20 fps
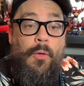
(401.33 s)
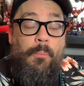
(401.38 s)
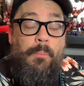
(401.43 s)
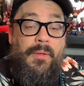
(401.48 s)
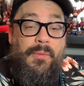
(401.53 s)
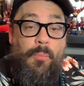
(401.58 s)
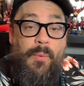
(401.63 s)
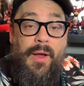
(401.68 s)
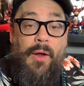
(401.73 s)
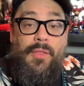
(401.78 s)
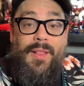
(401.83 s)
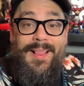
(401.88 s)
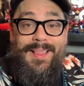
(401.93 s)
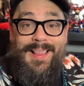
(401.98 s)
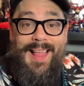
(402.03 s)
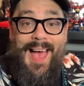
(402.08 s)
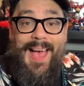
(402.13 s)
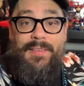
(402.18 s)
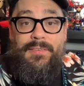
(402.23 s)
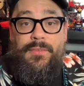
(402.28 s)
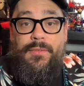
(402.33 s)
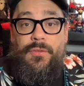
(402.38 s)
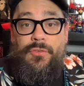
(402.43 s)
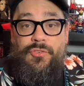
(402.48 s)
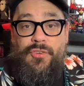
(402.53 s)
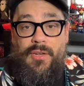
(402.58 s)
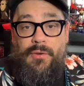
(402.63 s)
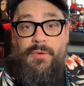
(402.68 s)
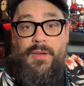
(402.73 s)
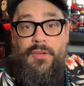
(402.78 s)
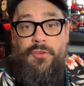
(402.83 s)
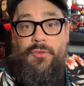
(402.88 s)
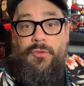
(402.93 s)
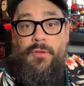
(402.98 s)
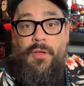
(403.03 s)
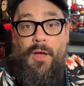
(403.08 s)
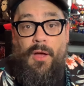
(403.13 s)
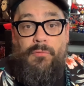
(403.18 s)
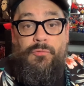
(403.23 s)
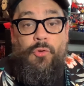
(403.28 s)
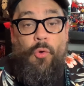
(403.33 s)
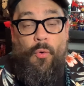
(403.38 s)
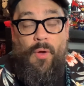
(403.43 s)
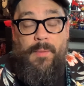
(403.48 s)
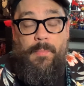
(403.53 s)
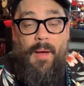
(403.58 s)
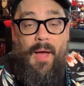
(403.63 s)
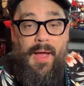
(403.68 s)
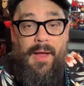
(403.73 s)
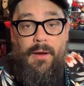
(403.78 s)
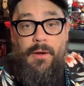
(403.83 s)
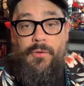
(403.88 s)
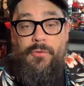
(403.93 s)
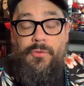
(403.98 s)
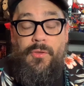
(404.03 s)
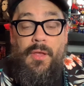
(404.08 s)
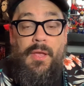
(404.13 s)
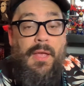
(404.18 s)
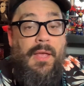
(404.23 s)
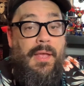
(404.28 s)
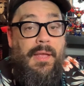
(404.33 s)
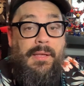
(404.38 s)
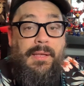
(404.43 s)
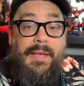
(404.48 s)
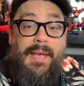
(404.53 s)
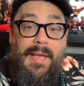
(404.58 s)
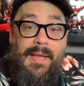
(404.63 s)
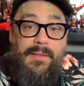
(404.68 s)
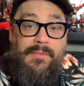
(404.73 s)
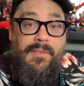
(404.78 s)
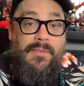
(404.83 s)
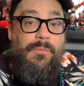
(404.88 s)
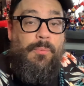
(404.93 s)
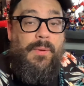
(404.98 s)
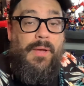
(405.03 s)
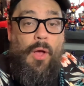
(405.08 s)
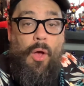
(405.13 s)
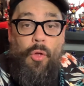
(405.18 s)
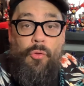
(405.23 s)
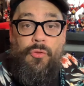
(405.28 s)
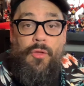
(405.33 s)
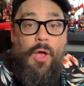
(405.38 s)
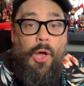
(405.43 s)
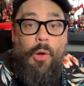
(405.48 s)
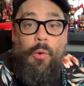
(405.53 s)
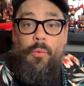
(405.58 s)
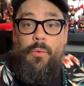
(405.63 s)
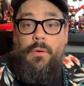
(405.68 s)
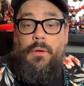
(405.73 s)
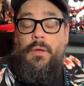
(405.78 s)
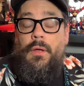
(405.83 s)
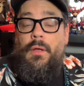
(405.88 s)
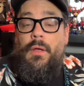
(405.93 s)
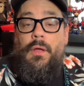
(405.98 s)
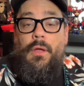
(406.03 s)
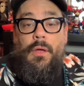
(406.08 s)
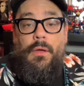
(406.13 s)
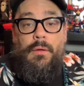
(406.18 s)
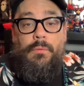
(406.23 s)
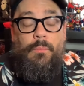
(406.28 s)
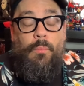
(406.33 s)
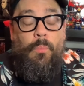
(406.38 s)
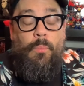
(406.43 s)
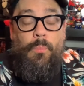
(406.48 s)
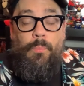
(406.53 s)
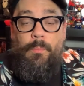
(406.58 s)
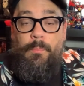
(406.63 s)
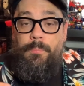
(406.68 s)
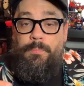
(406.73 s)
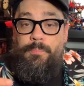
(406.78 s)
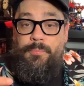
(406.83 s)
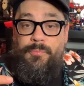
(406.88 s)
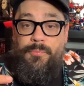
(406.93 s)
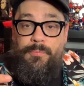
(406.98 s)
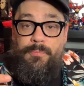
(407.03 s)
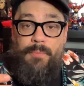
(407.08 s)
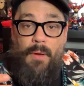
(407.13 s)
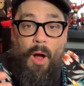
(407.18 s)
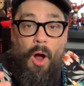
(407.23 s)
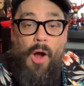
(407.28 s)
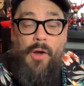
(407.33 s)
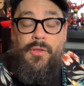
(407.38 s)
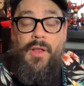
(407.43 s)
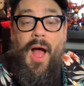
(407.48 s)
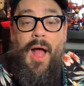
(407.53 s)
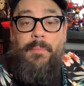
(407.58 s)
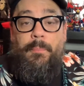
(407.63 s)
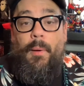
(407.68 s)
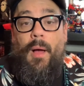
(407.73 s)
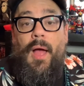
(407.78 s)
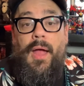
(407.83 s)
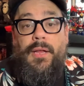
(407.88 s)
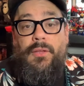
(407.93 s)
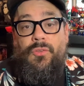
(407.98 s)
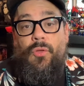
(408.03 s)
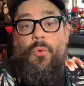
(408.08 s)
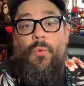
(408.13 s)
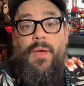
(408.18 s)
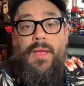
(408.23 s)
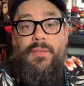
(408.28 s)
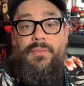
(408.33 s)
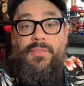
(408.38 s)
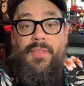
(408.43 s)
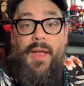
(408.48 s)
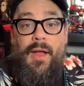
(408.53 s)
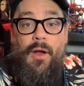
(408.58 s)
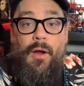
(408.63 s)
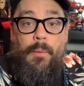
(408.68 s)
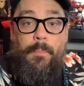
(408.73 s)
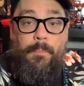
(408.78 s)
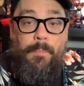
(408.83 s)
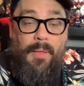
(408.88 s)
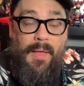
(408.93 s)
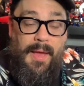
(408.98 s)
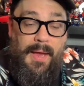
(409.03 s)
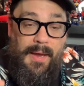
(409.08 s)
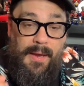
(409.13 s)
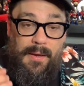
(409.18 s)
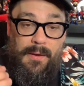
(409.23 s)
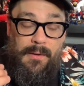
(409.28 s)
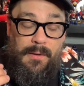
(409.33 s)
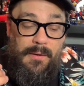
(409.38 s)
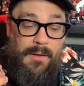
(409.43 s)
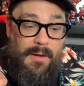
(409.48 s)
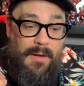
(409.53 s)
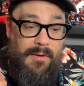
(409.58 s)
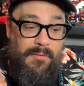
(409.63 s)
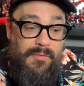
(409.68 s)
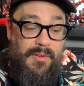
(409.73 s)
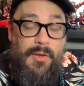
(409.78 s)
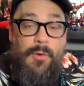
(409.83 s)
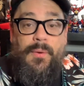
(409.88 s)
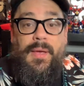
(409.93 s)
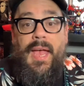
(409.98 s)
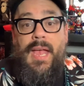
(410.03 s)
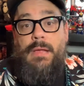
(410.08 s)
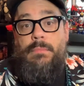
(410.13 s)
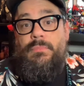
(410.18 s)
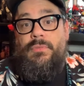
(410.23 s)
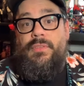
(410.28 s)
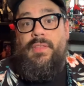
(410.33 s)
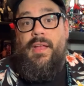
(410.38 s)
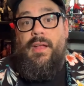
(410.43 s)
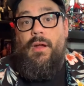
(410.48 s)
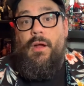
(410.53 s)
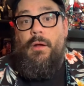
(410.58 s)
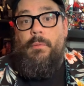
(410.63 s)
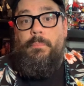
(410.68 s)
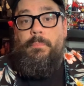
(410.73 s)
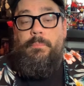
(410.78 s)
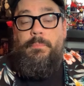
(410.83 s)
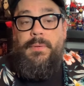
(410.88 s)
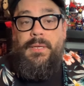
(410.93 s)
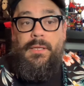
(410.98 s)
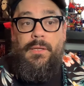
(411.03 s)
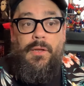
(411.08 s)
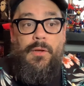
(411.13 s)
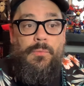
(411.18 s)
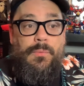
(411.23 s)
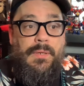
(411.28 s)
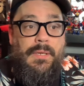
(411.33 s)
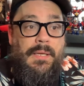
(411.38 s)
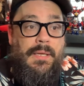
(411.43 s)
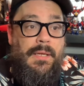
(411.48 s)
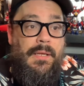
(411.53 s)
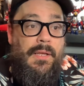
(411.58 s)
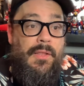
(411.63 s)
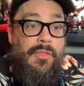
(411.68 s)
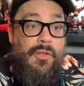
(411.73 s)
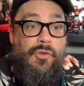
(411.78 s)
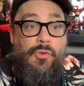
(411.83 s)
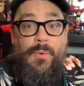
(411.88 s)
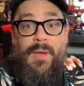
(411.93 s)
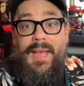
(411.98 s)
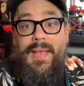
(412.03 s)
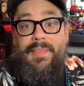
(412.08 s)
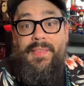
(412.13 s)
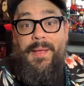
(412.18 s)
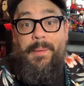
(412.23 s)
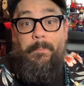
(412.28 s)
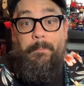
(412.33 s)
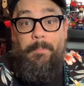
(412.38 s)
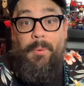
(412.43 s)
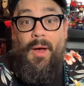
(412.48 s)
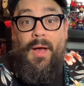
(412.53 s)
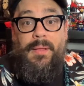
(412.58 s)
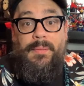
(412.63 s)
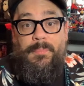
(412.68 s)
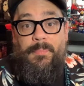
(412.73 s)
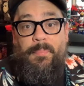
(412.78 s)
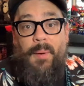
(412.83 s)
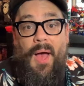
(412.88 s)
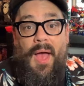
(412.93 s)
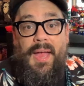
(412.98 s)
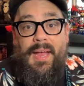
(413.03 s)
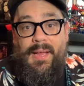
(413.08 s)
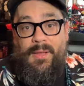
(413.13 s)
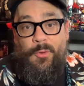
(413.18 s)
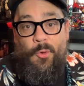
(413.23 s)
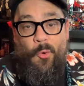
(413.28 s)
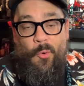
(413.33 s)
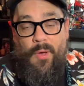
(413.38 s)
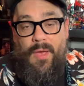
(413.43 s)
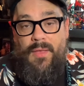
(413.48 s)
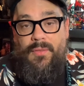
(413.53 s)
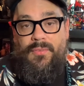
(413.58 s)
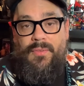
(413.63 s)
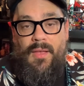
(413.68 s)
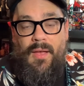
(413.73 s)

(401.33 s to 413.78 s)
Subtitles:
But we are the last generation of toy buyers. Kids, as we all know, are not buying toys. They're playing video games. They are, they're doing anything but buying toys.